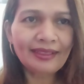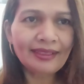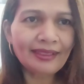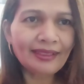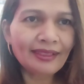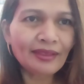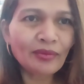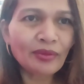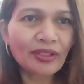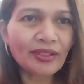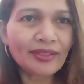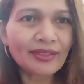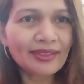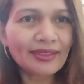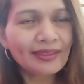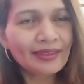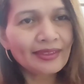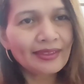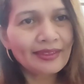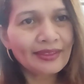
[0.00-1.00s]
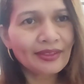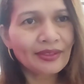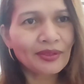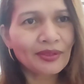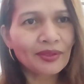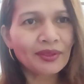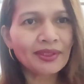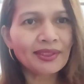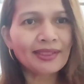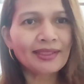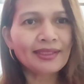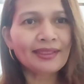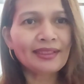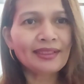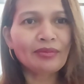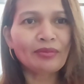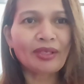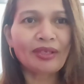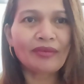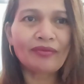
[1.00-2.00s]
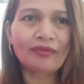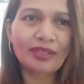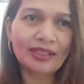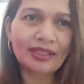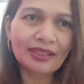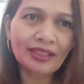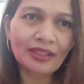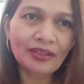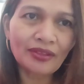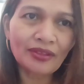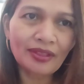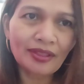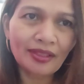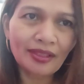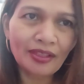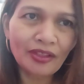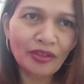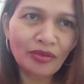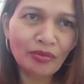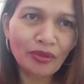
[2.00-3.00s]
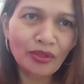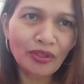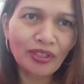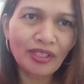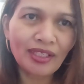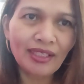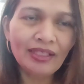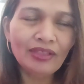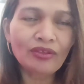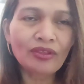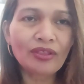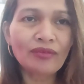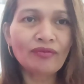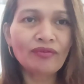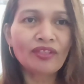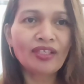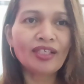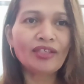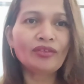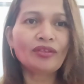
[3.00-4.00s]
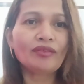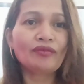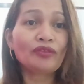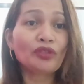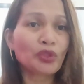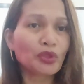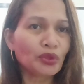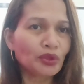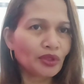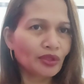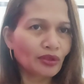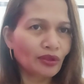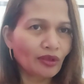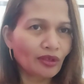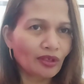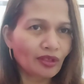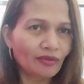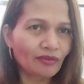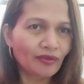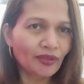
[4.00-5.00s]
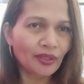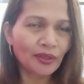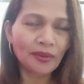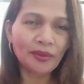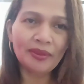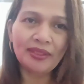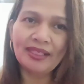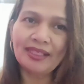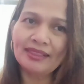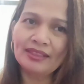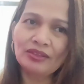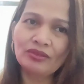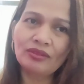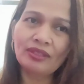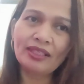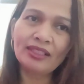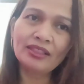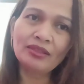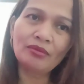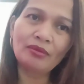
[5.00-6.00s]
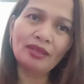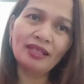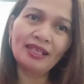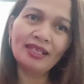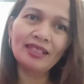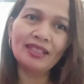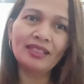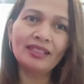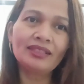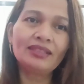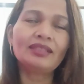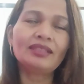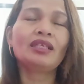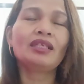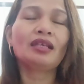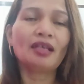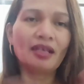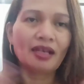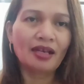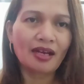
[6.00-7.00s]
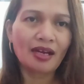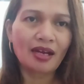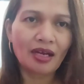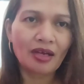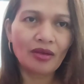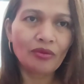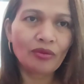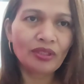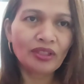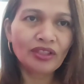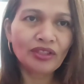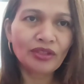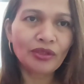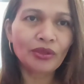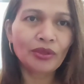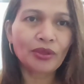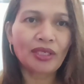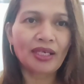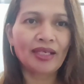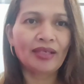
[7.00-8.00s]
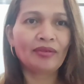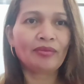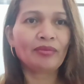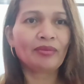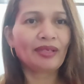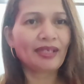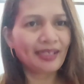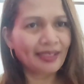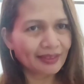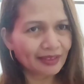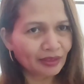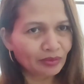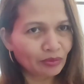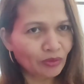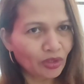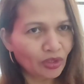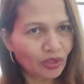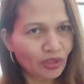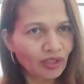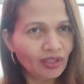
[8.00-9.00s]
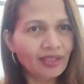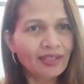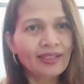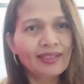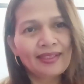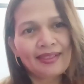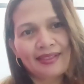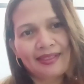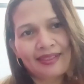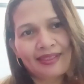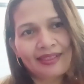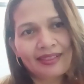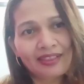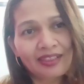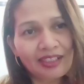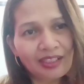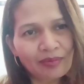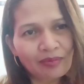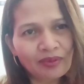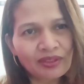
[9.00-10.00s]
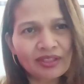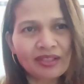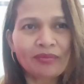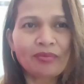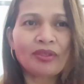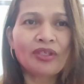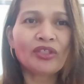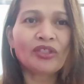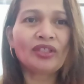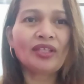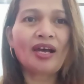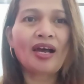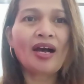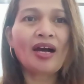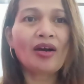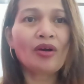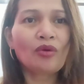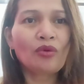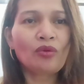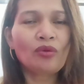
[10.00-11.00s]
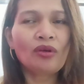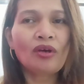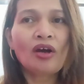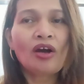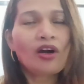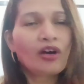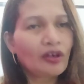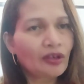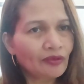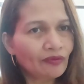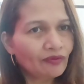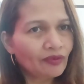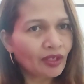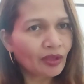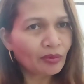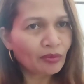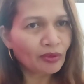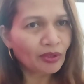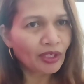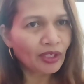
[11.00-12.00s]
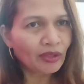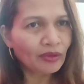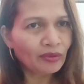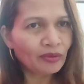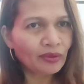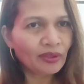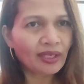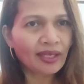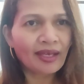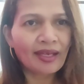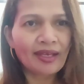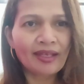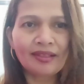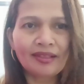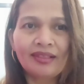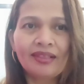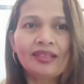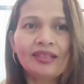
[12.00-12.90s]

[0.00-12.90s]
brothers and sisters, my friends out there, good morning, good evening, good afternoon to all of you. Yes, today's vlog is I want to have a small tips about how OFW can